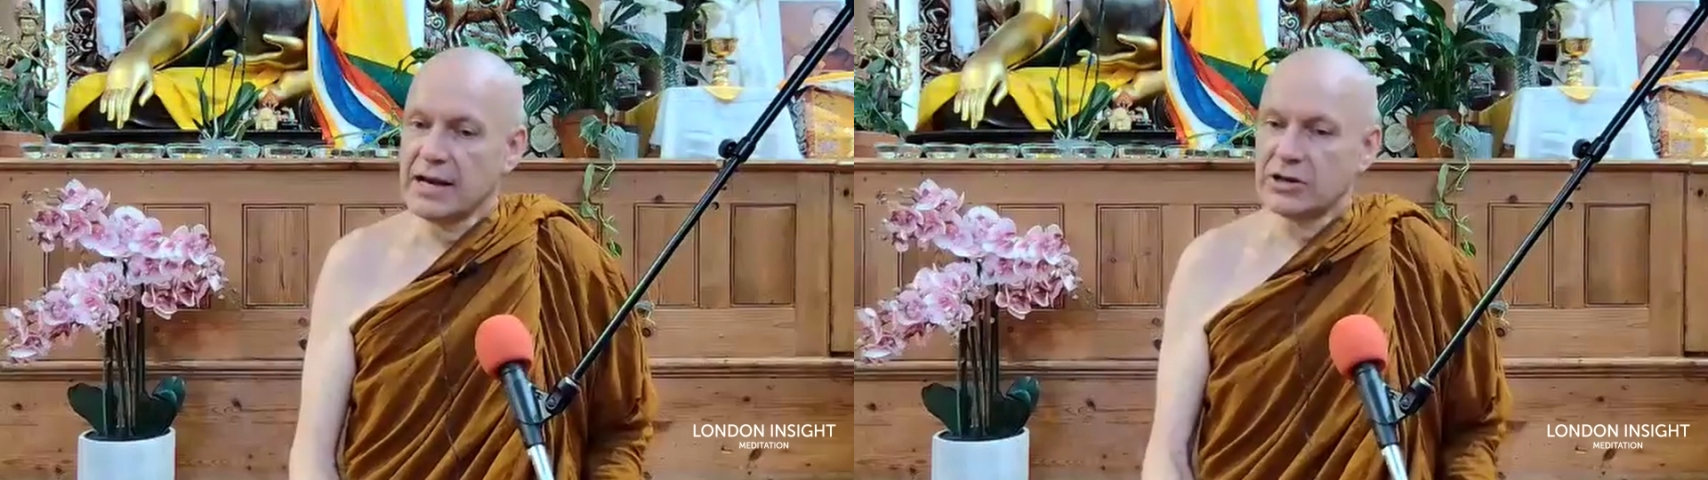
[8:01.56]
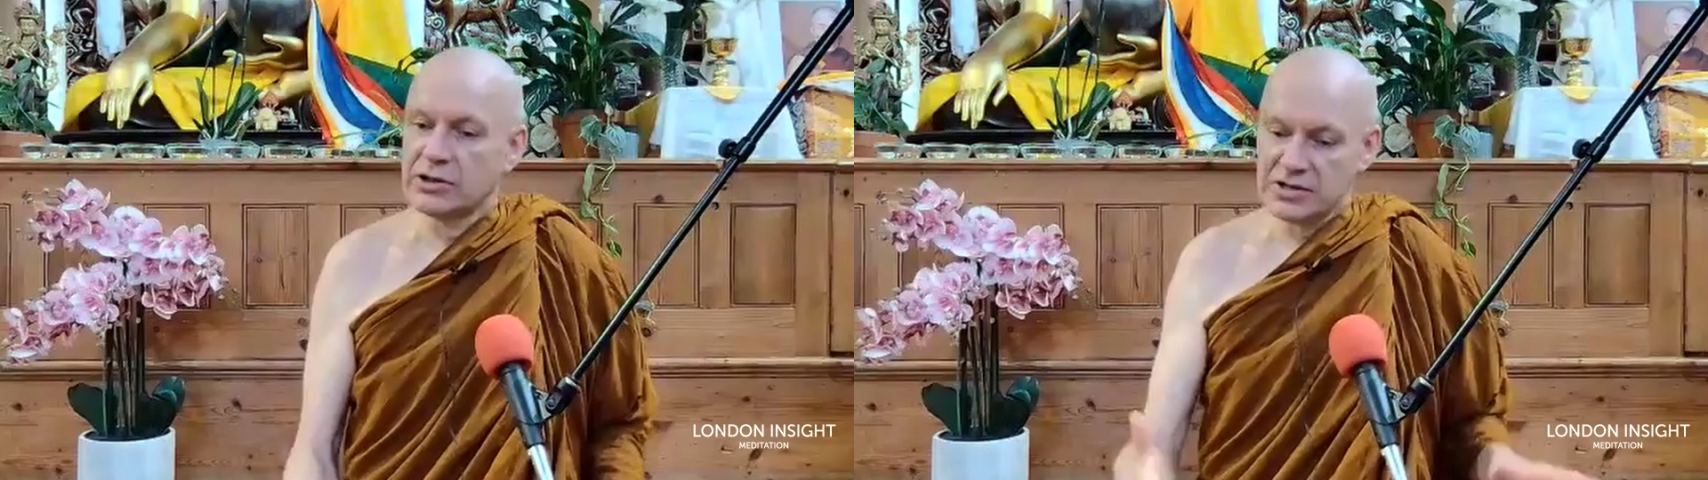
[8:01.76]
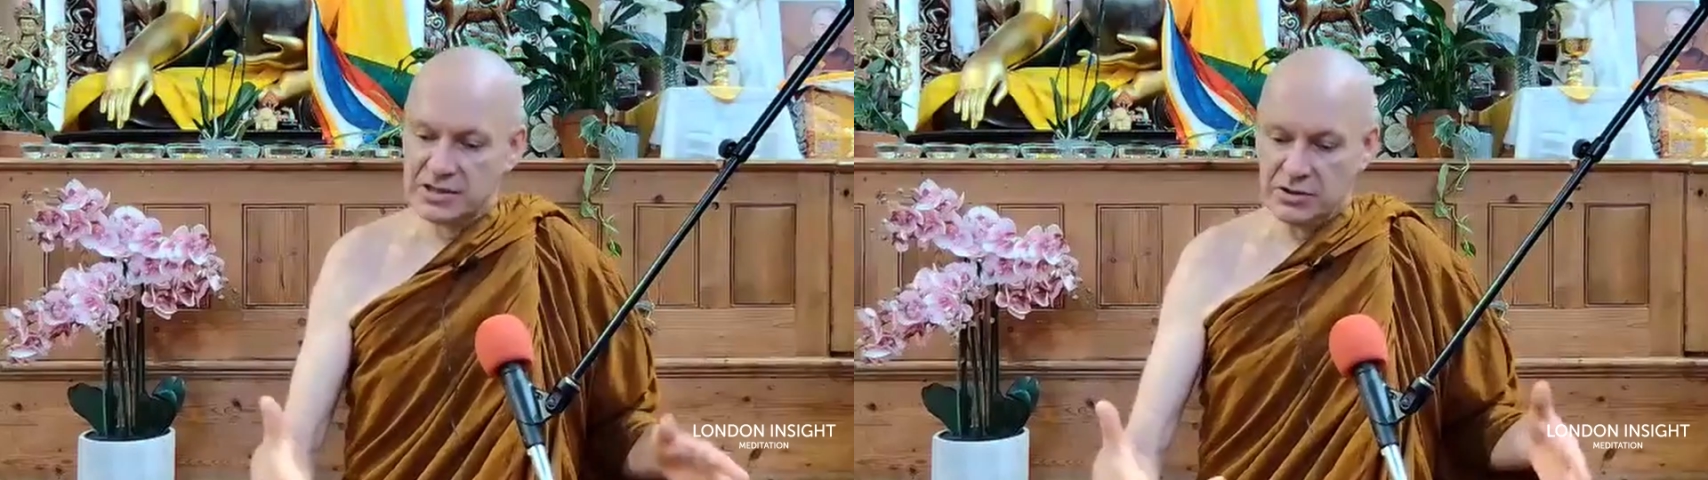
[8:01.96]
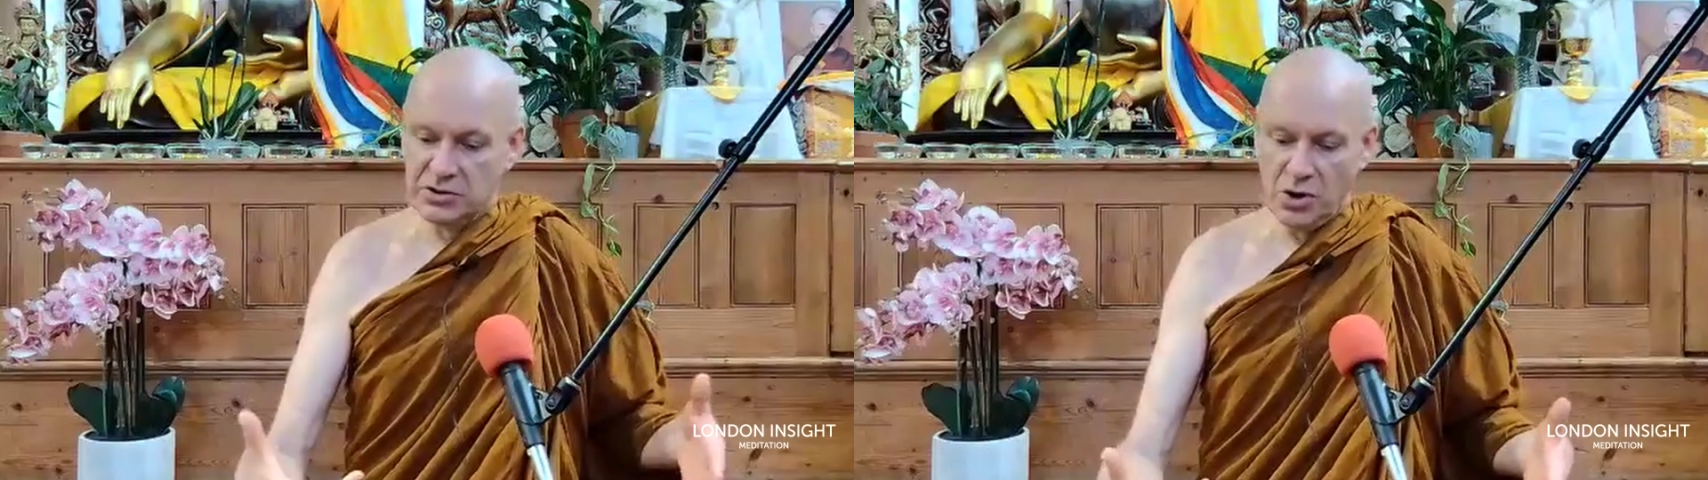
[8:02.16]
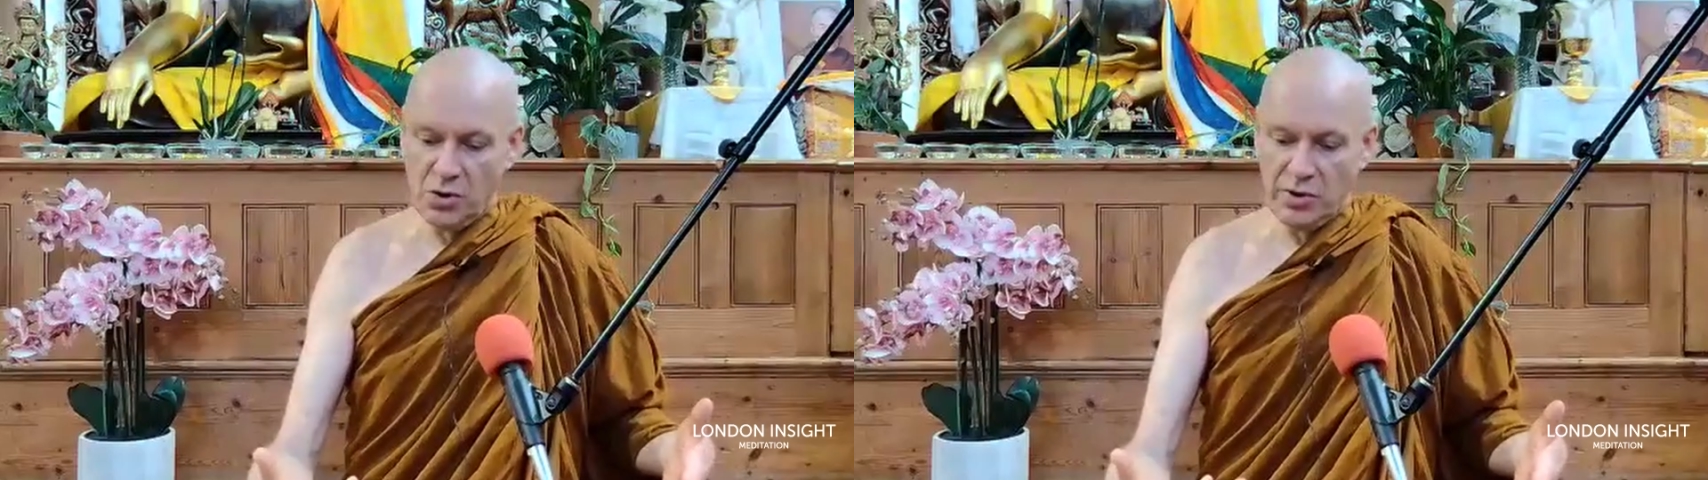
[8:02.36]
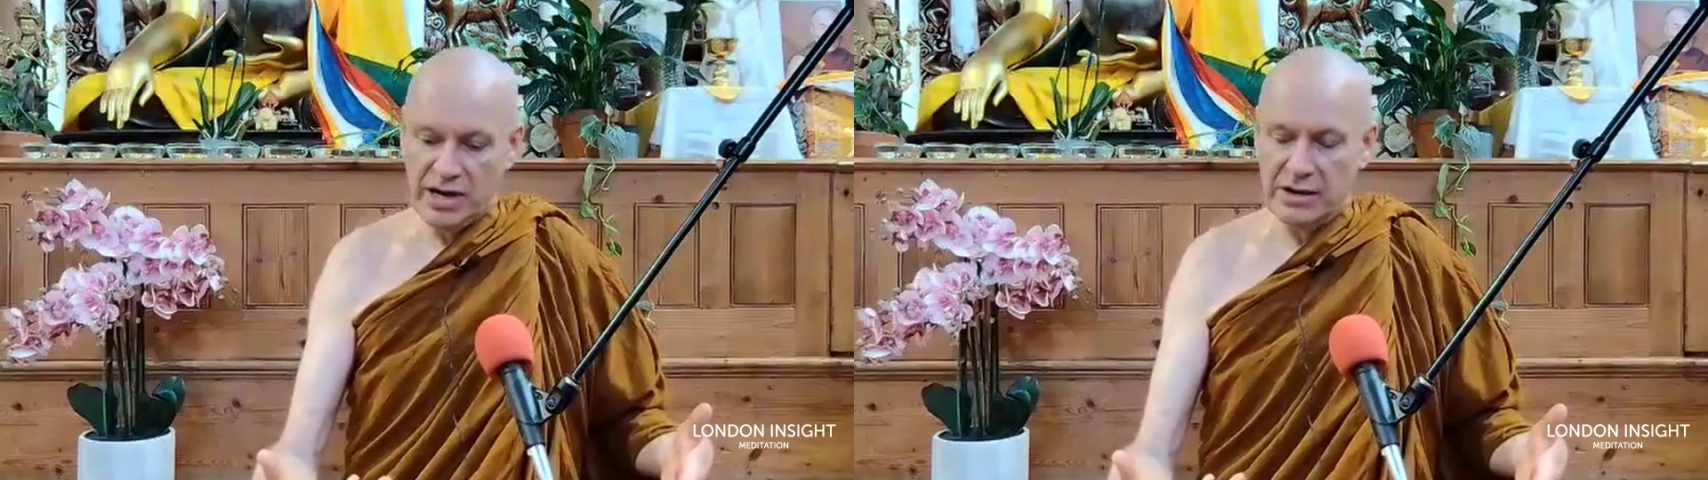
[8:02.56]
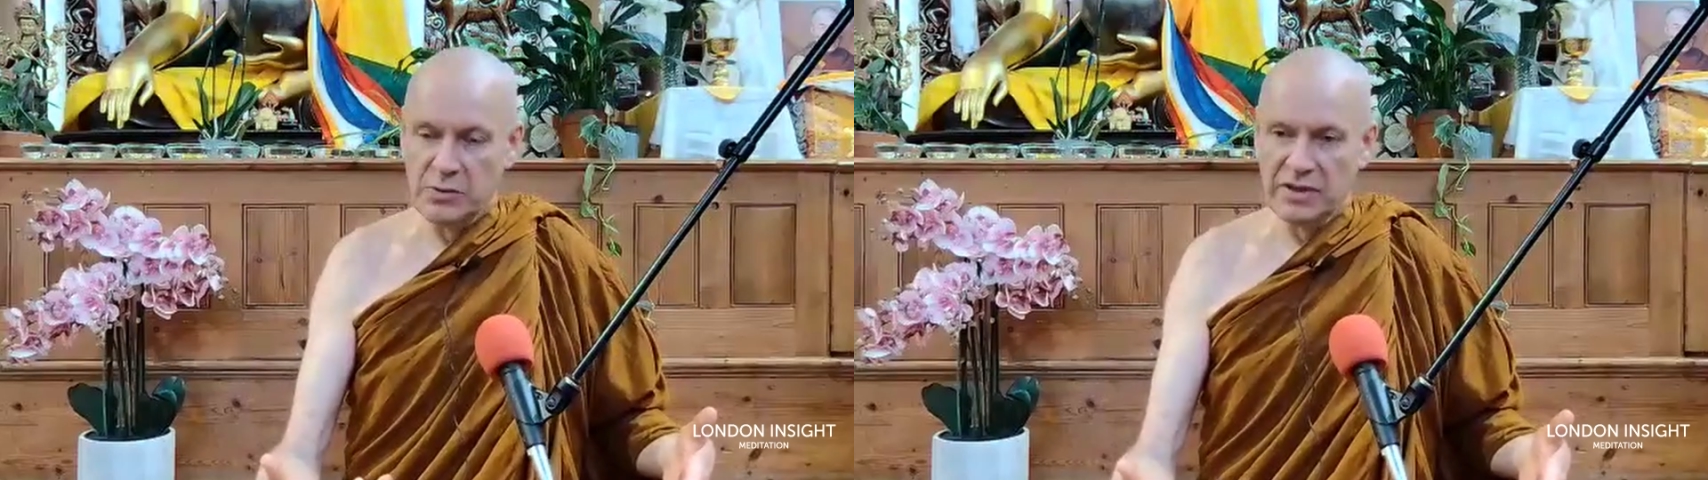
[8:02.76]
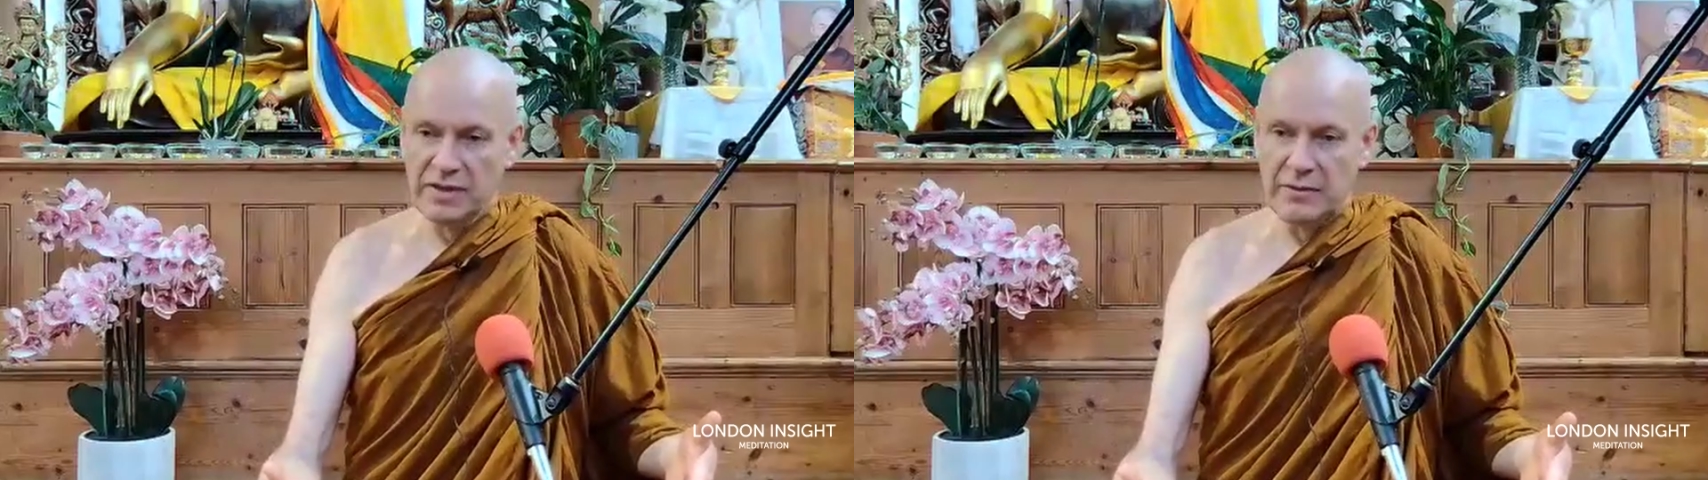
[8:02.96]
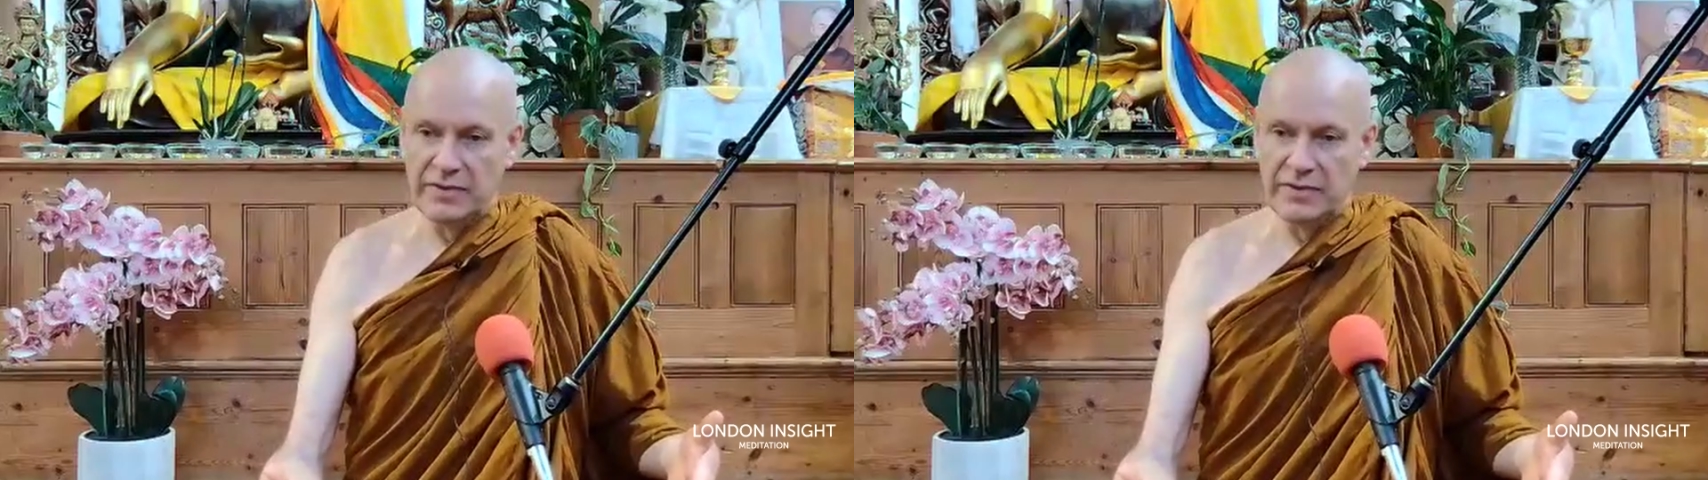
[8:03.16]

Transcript: Just knowing with